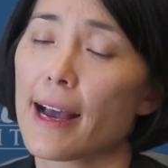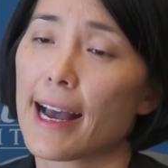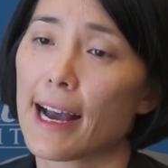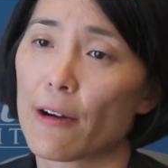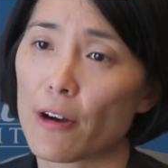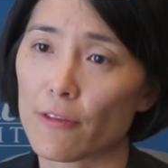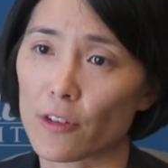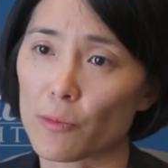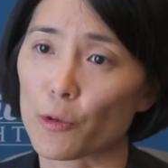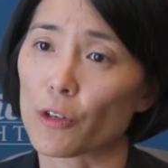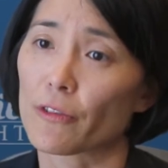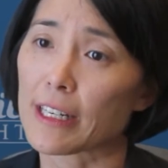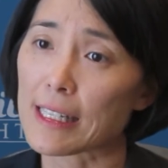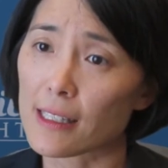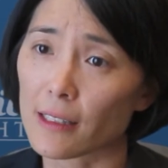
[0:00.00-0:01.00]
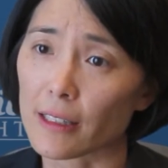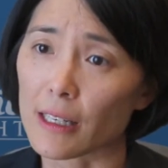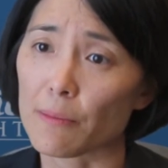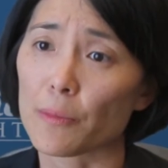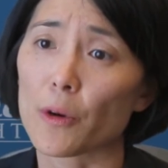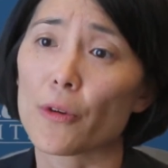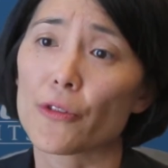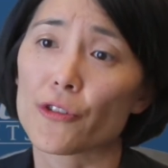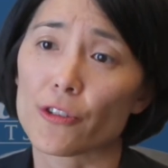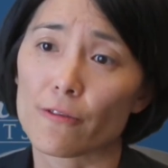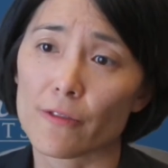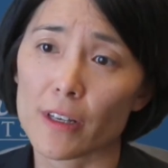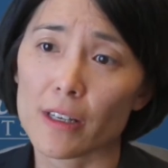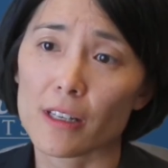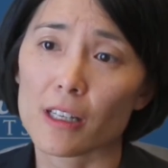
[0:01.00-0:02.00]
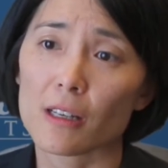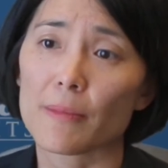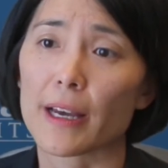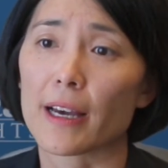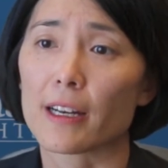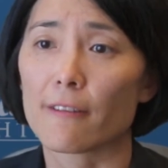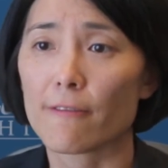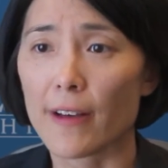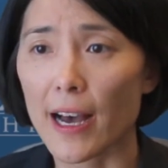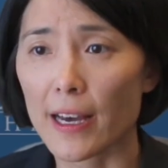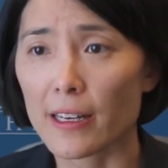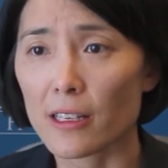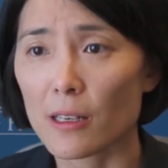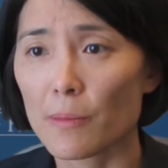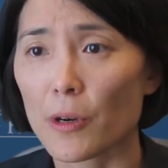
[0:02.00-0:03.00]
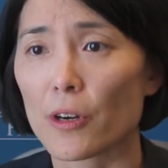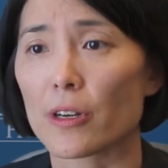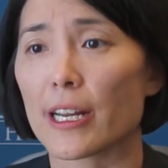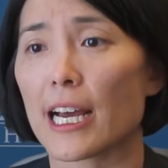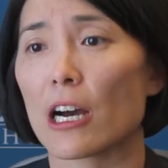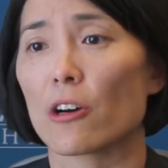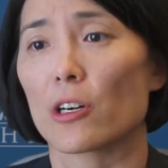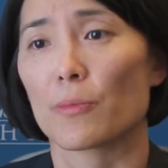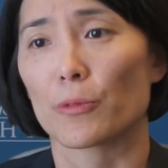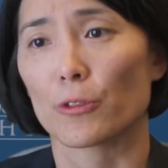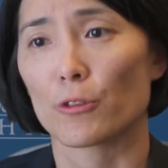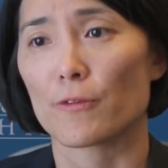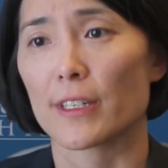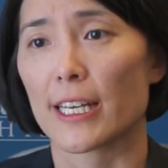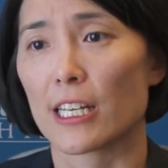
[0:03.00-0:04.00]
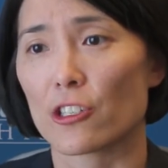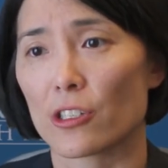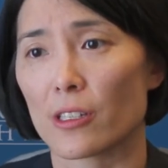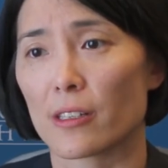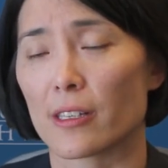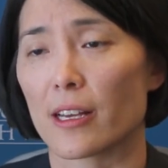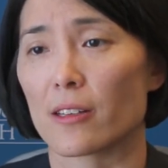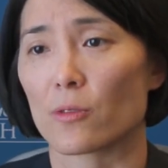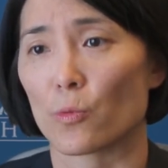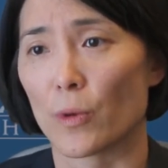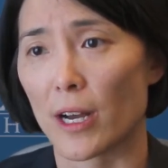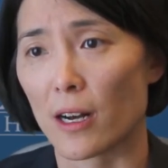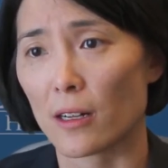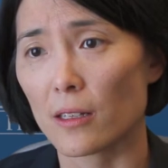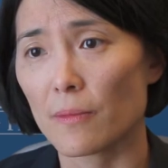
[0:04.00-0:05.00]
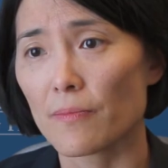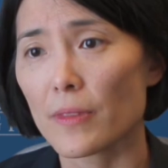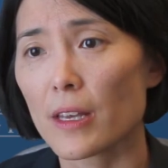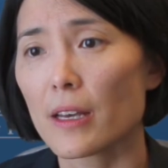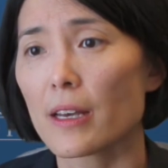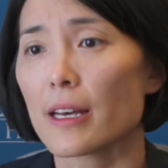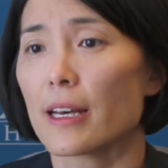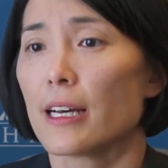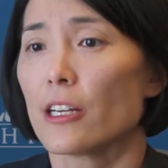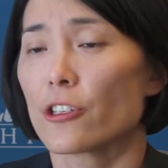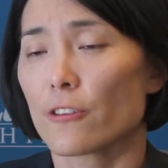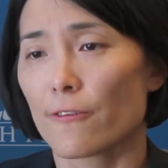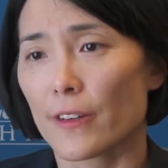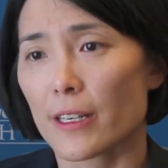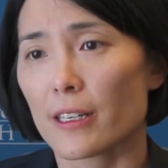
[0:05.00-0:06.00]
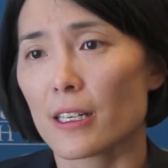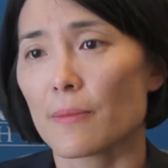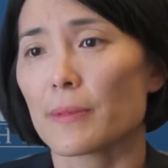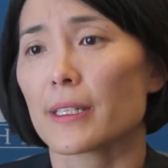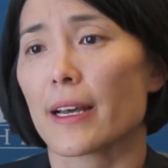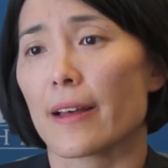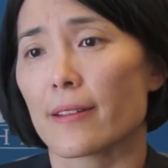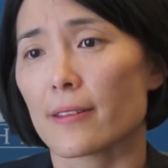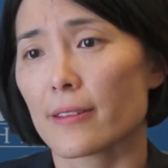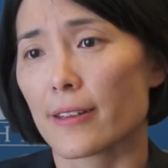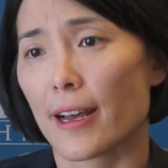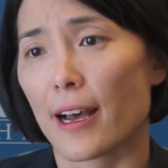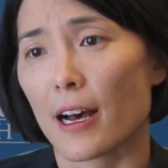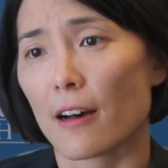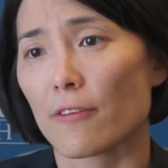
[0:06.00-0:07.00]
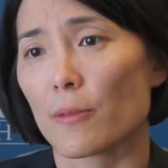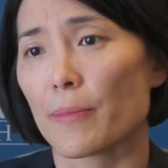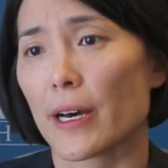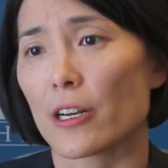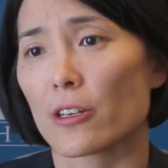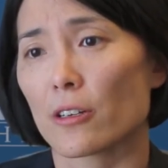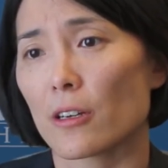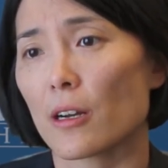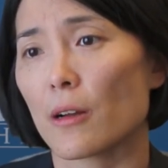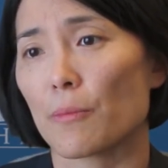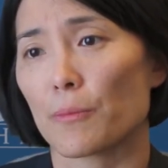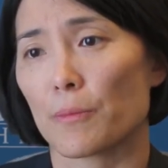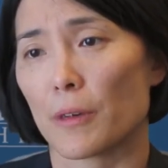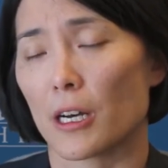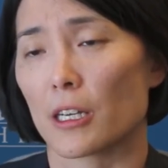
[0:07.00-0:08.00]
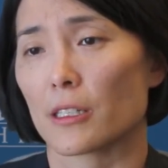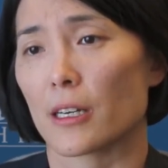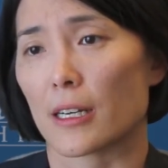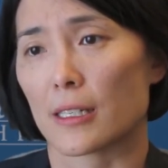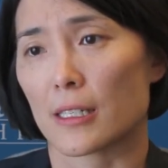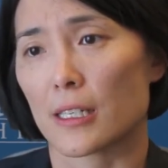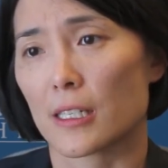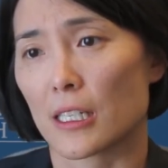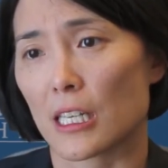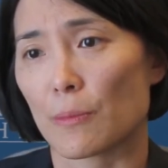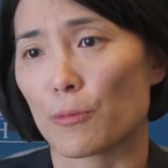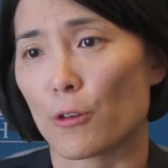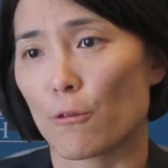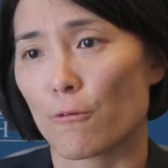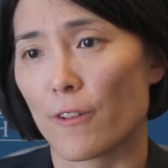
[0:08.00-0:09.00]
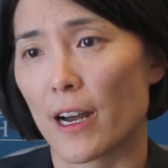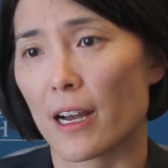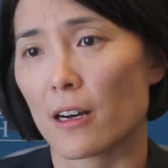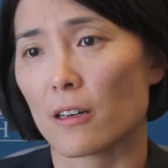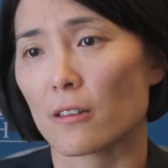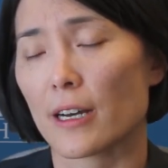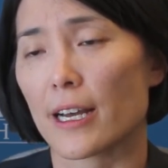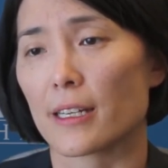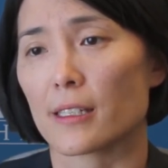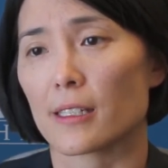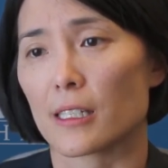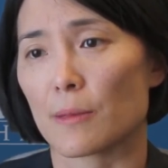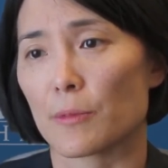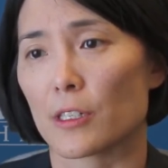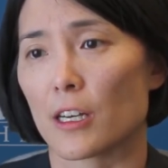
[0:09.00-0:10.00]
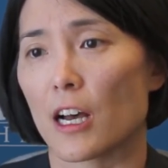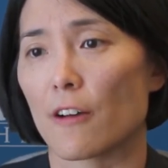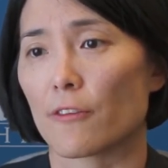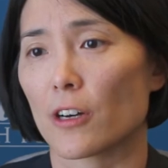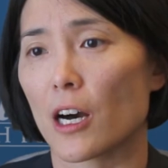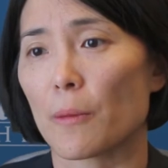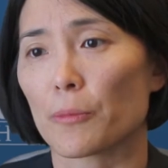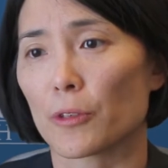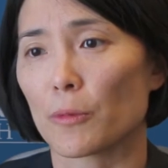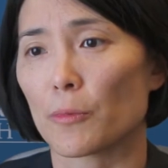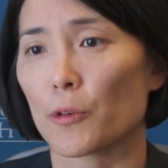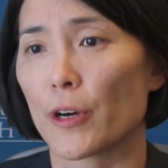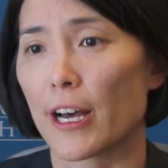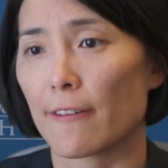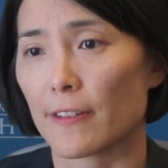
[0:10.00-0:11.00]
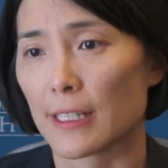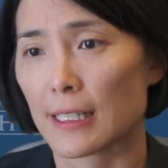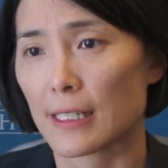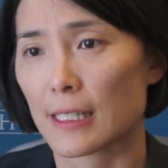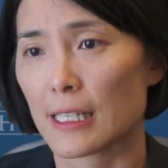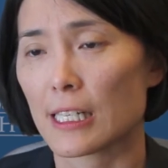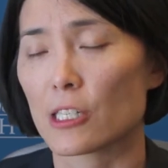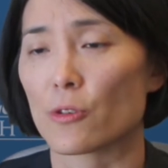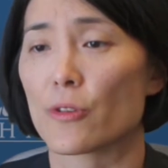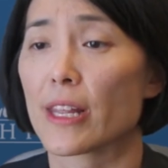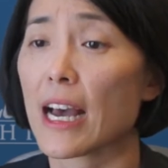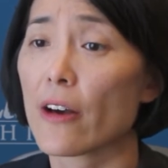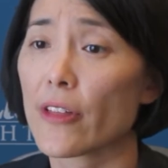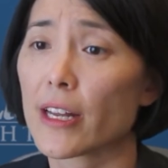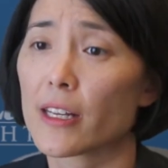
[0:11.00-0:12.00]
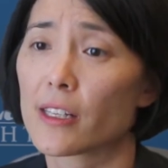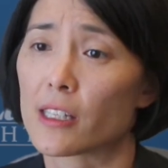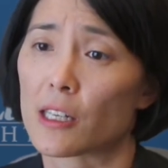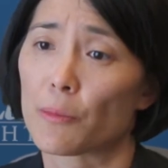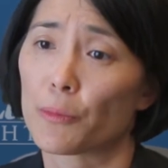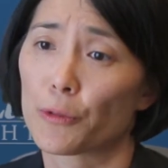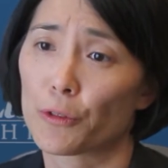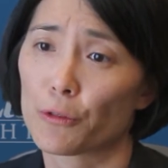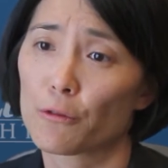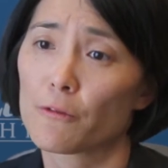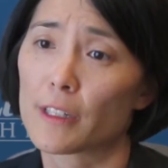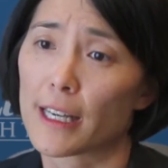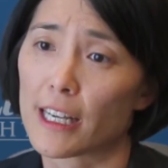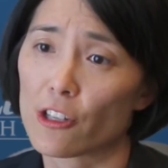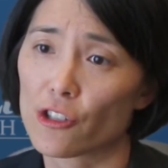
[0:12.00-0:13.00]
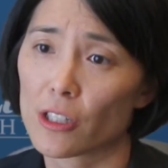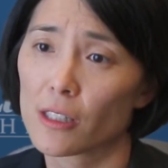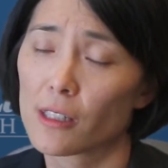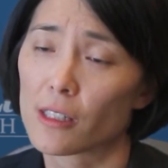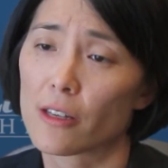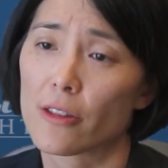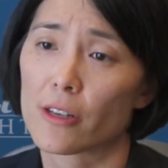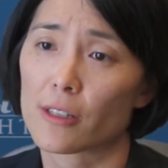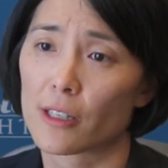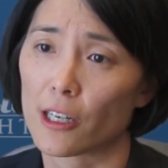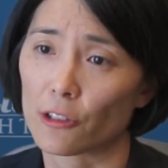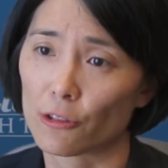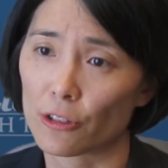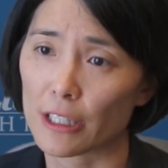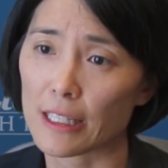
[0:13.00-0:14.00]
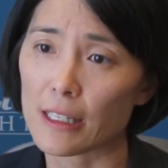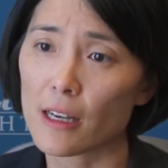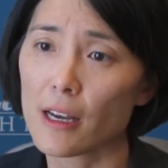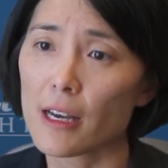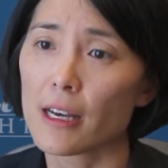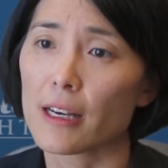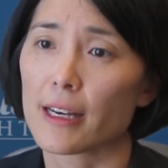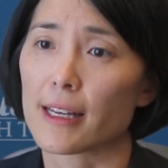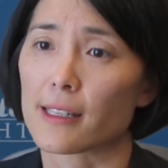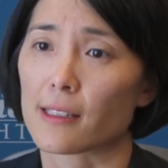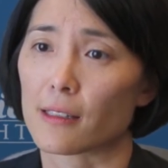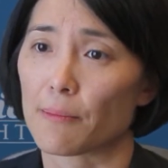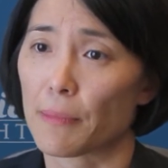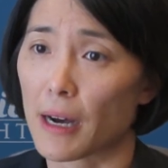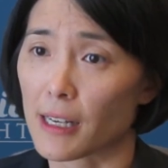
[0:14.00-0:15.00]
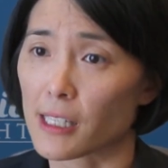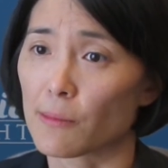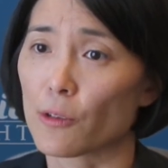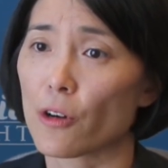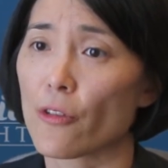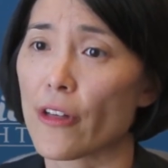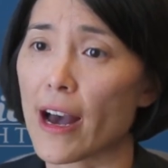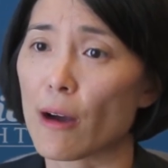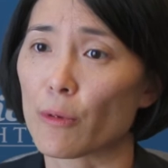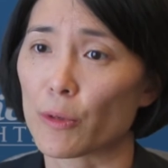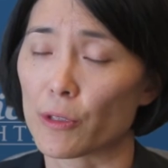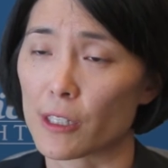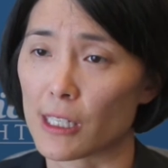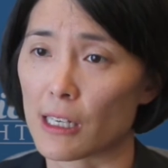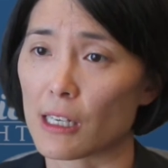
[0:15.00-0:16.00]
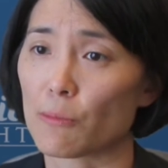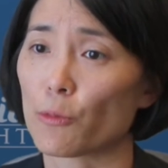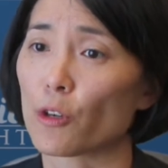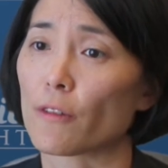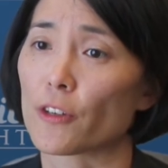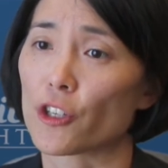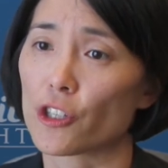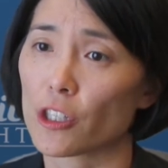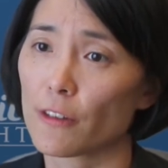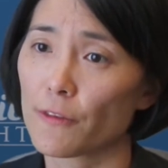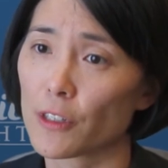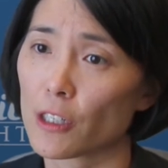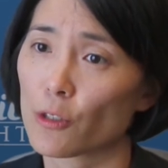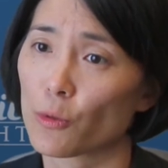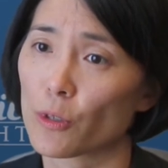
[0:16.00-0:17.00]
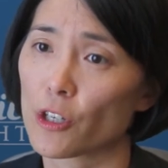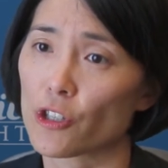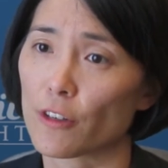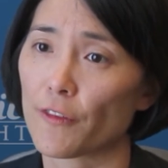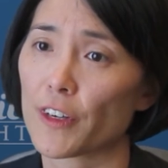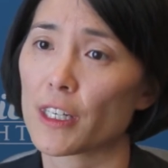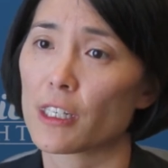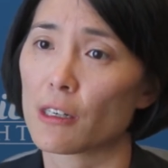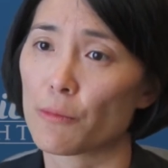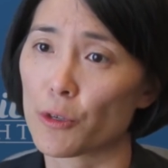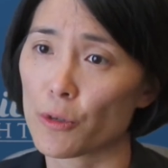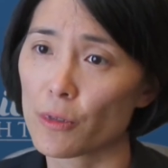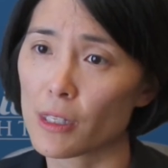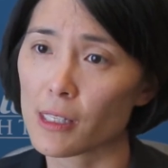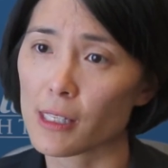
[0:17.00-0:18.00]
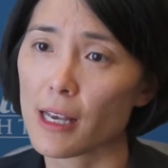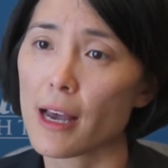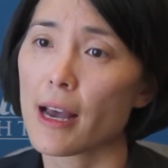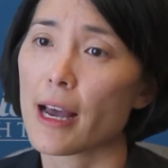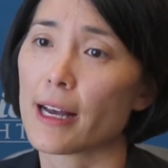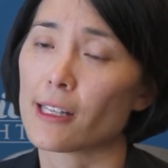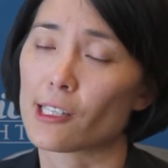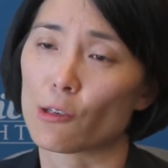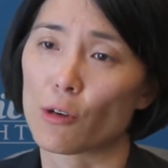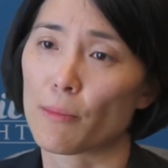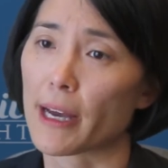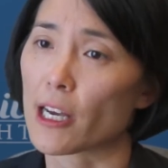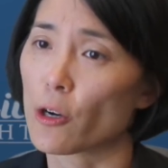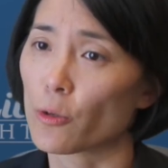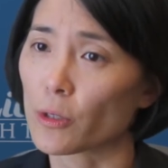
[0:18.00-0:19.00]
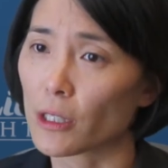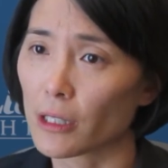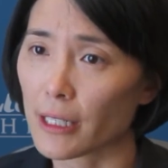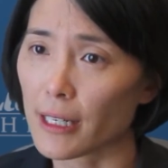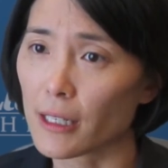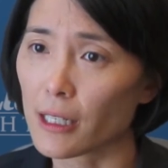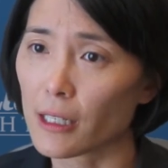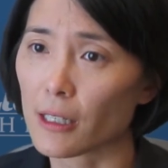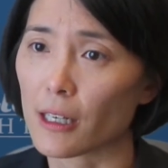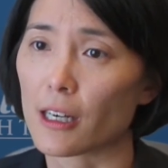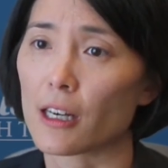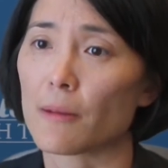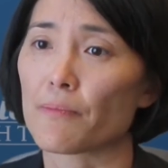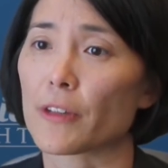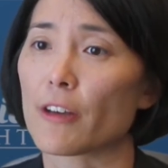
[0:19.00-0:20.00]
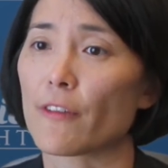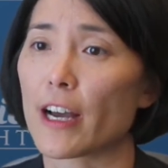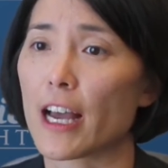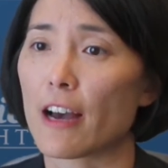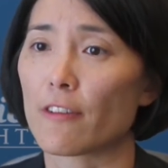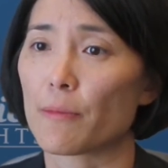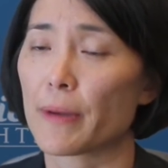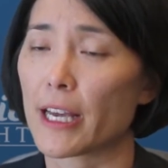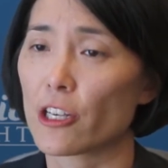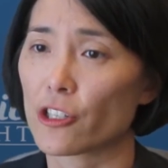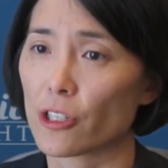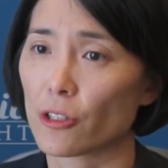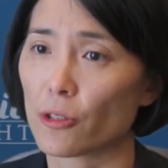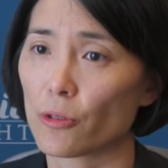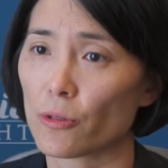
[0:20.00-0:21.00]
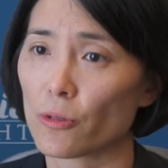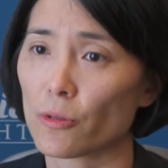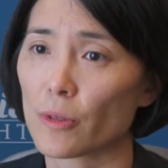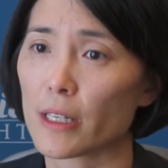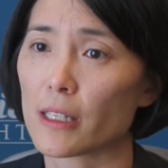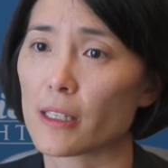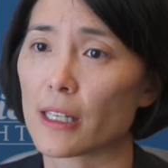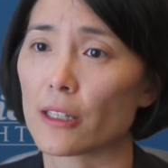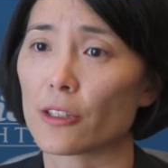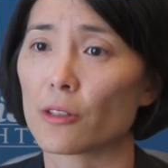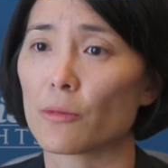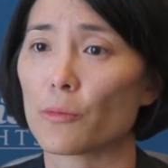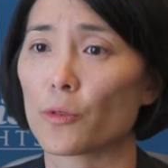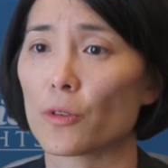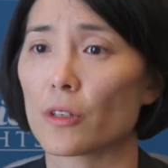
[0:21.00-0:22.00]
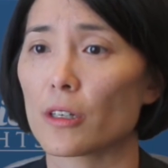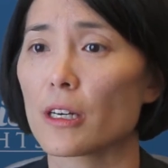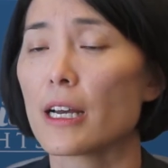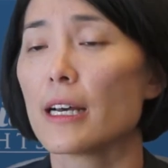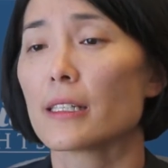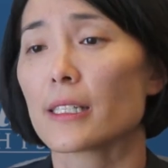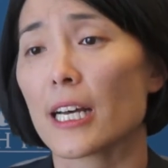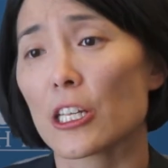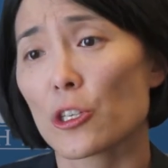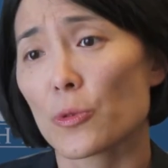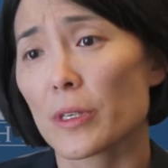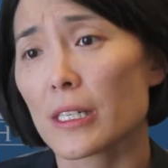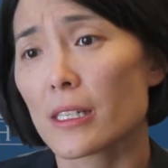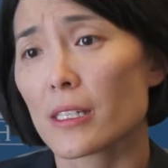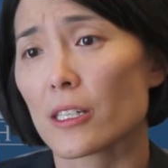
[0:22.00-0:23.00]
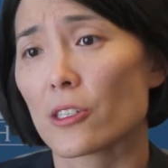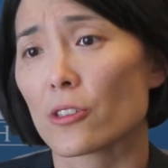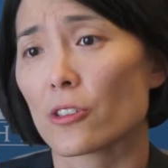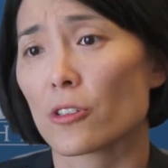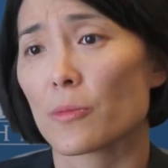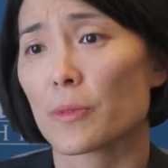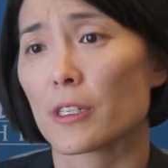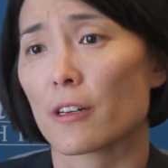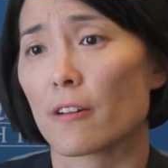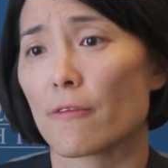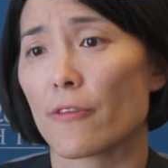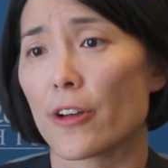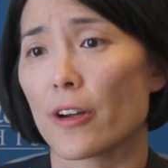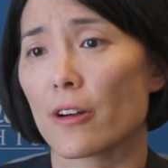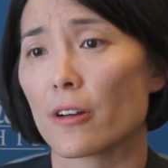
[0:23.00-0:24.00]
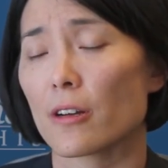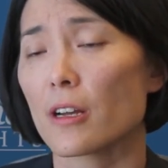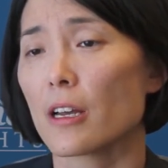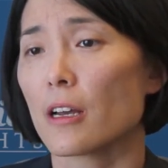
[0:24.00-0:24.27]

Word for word: However, more recently, both gefitinib and afatinib are now approved agents as well. Gefitinib tends to have a better uh, toxicity profile and seems to have comparable efficacy. So now that it's an approved agent in this country, it's possible that we will see more of a shift toward gefitinib abuse. And so in my own clinic, um, if I have a patient who is a little more tenuous in terms of their